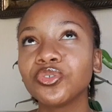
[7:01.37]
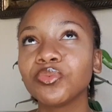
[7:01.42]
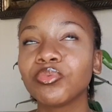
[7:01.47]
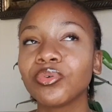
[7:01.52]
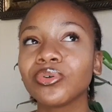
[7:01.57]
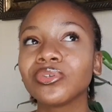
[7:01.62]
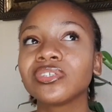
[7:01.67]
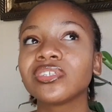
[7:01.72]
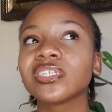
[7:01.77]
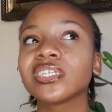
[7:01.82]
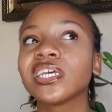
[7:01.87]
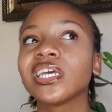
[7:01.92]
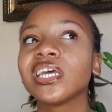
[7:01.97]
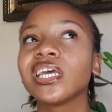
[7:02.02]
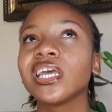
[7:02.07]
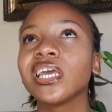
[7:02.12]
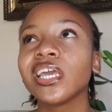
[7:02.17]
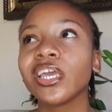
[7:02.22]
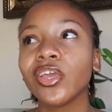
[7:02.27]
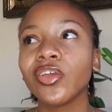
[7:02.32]
to post
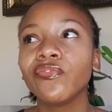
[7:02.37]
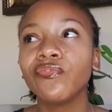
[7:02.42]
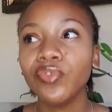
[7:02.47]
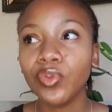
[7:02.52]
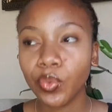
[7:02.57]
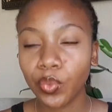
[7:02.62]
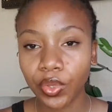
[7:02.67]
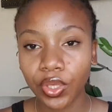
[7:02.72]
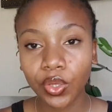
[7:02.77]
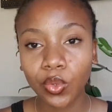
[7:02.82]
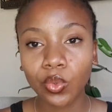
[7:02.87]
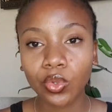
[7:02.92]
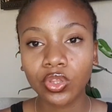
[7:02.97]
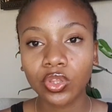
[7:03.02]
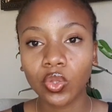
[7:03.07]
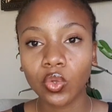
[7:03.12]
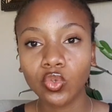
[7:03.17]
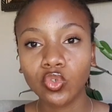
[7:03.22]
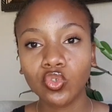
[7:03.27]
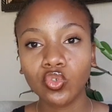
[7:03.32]
every week with
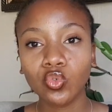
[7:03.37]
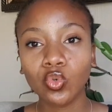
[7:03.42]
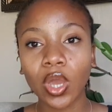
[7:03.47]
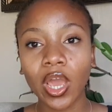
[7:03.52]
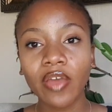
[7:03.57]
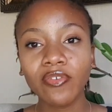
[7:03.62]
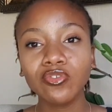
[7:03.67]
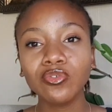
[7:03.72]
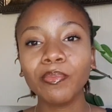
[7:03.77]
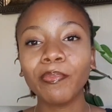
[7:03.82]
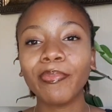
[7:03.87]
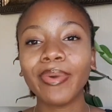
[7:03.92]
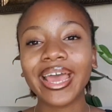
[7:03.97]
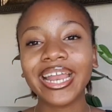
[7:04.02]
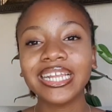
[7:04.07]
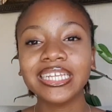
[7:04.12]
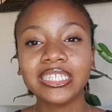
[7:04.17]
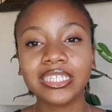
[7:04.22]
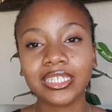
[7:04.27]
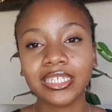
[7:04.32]
those two? I have to
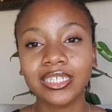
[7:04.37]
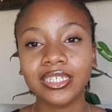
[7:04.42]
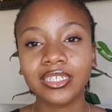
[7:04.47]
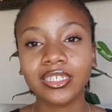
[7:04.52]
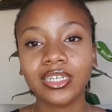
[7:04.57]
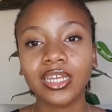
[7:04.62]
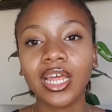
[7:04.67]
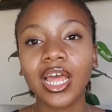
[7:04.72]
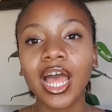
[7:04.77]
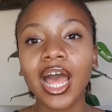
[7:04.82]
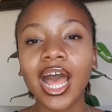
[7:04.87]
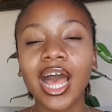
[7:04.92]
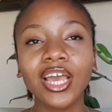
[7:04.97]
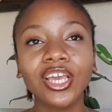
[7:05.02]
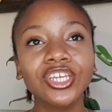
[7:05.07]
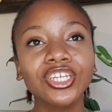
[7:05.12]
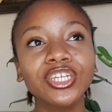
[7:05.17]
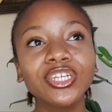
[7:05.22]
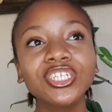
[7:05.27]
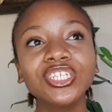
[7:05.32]
balance it. I
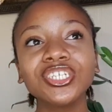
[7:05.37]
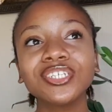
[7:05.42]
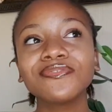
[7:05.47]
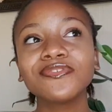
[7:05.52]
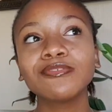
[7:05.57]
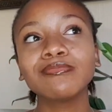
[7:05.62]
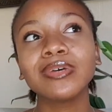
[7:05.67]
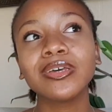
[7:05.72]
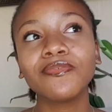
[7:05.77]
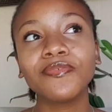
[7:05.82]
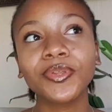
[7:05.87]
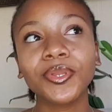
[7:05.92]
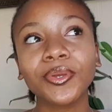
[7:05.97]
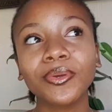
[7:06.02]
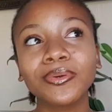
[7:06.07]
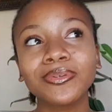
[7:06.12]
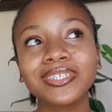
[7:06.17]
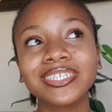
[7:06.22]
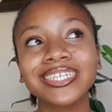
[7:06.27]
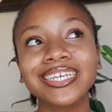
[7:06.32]
usually just film my
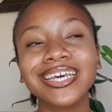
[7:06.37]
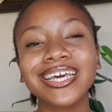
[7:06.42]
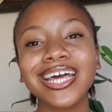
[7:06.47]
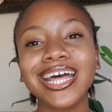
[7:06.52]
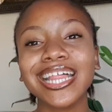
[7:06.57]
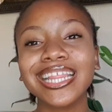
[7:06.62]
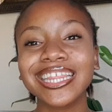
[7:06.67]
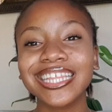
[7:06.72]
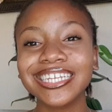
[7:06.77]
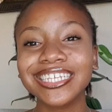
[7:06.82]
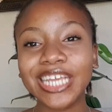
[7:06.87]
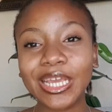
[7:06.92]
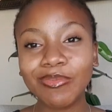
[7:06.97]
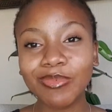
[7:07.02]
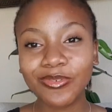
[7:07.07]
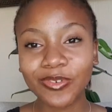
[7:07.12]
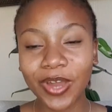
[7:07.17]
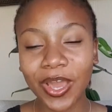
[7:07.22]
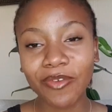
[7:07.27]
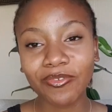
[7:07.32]
videos the day
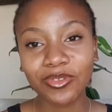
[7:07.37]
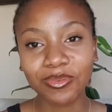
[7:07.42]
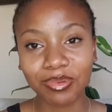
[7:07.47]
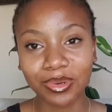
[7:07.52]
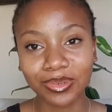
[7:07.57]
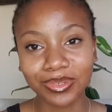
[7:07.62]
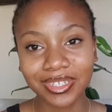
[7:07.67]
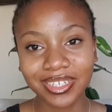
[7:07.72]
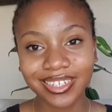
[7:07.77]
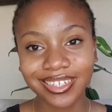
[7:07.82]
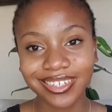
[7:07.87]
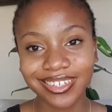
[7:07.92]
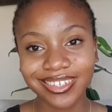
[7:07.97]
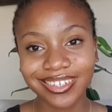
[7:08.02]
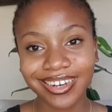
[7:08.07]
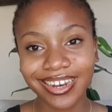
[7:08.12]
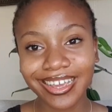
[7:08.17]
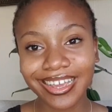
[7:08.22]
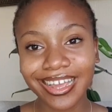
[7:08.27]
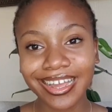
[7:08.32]
before I have to post.
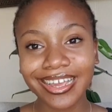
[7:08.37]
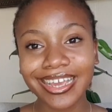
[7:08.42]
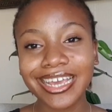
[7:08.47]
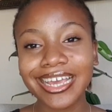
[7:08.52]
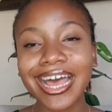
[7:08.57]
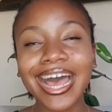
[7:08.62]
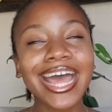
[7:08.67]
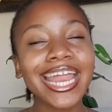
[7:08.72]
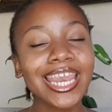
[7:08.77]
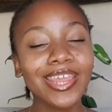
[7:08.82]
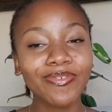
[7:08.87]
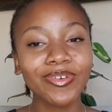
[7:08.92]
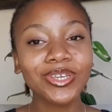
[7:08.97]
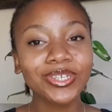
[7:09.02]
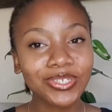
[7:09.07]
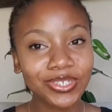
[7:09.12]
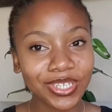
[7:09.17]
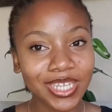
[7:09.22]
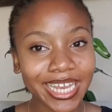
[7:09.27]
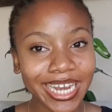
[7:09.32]
Like, I never used
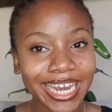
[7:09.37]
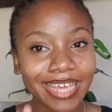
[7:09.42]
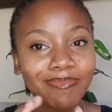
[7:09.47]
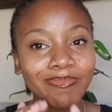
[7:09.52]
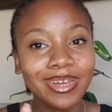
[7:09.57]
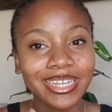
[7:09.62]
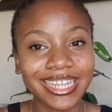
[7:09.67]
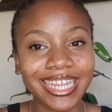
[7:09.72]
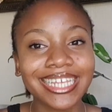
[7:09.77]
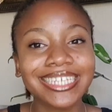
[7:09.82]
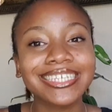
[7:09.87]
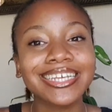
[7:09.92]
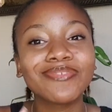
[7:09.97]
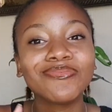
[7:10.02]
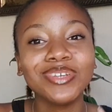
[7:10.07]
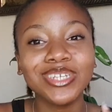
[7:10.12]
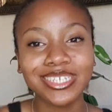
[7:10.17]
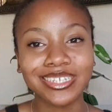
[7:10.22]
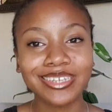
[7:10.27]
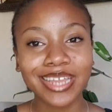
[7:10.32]
to do that, like, but that's a
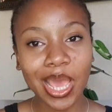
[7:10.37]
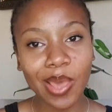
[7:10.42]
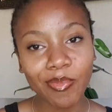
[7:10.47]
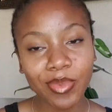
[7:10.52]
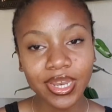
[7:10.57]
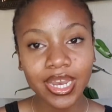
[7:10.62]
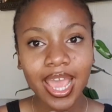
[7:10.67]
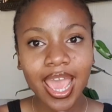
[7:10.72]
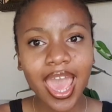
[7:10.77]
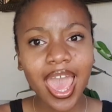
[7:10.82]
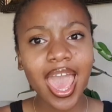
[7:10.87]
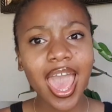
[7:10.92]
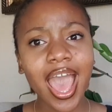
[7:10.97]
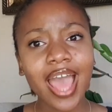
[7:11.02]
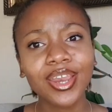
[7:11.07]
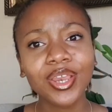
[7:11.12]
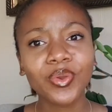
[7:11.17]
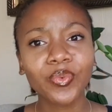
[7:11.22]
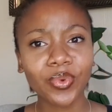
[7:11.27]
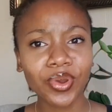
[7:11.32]
recent habit,
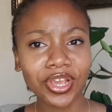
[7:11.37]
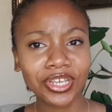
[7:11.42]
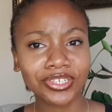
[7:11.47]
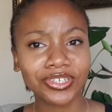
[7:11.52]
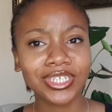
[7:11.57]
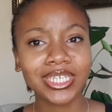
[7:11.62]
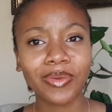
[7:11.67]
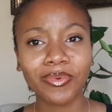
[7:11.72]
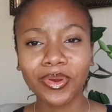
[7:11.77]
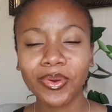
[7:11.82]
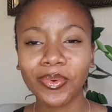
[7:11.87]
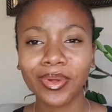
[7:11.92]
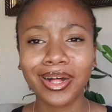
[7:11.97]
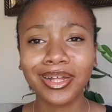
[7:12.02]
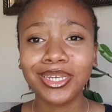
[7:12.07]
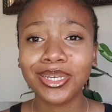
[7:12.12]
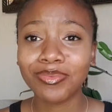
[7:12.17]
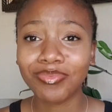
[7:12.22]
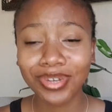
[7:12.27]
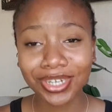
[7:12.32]
and it works because I work well
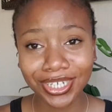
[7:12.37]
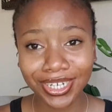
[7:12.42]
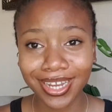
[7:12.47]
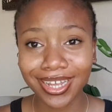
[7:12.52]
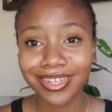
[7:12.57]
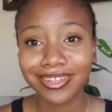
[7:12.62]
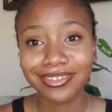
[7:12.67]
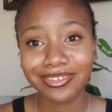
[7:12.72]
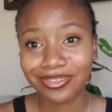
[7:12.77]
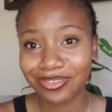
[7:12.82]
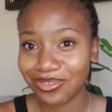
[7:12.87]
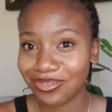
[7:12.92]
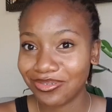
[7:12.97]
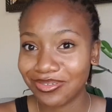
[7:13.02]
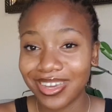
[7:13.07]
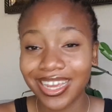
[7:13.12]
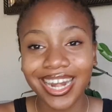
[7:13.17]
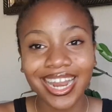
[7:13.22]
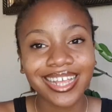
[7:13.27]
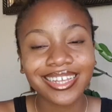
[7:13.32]
under pressure. So,
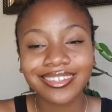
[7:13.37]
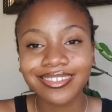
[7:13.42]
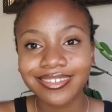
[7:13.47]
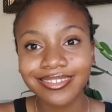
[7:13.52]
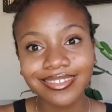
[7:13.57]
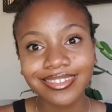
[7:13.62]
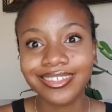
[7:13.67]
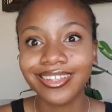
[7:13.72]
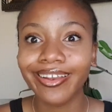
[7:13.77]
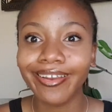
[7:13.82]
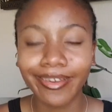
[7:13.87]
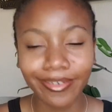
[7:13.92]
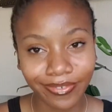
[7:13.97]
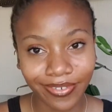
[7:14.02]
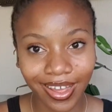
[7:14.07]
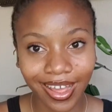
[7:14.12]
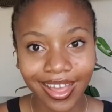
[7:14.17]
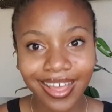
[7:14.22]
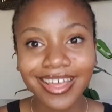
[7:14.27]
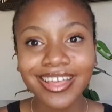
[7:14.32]
and I still
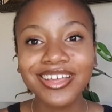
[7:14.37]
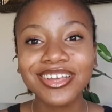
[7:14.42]
deliver.